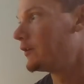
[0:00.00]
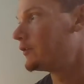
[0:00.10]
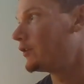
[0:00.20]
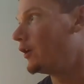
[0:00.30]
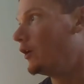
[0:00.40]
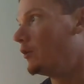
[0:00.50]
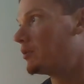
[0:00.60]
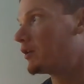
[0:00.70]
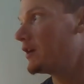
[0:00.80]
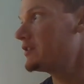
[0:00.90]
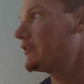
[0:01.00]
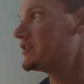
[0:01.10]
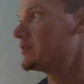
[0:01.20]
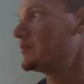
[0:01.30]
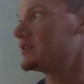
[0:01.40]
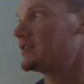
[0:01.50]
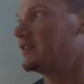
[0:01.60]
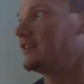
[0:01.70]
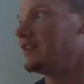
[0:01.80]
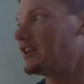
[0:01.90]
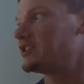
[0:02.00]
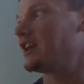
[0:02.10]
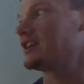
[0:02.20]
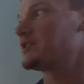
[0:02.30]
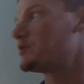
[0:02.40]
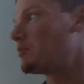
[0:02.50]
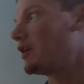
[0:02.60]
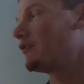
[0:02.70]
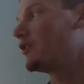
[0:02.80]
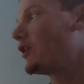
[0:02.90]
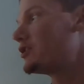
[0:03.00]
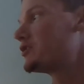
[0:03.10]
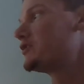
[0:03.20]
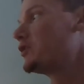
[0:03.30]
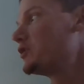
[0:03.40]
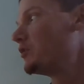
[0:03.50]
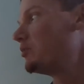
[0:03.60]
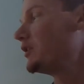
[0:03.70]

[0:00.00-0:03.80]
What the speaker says: So progressivism in education was part of a larger social